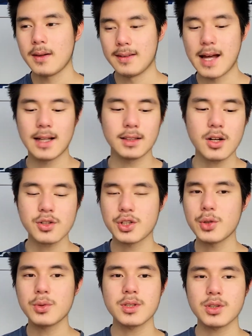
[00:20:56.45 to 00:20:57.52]
That there are
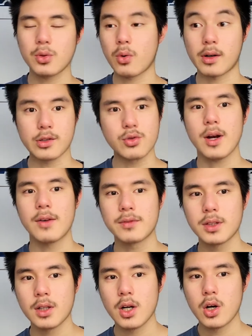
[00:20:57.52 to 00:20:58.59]
students who are
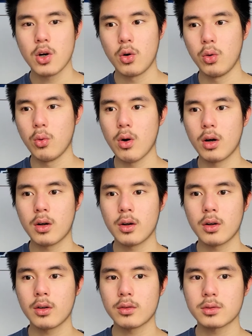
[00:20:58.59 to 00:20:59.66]
adrift, who
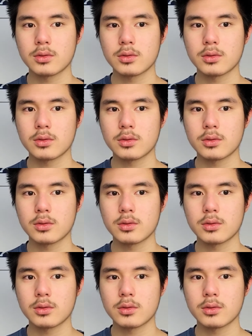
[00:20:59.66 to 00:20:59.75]
are